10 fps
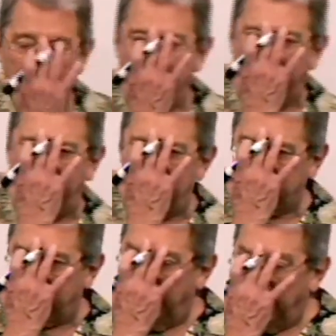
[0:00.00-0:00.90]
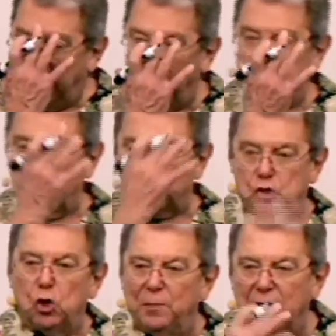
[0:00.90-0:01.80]
mask, and he was
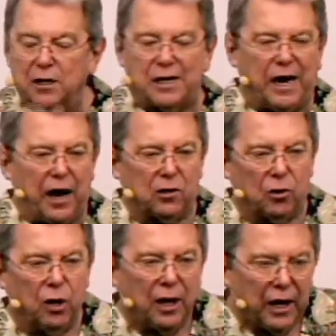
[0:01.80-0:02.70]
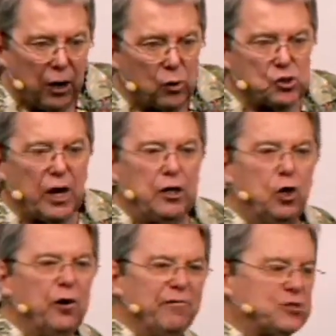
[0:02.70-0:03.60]
assuming a character. He was saying, you have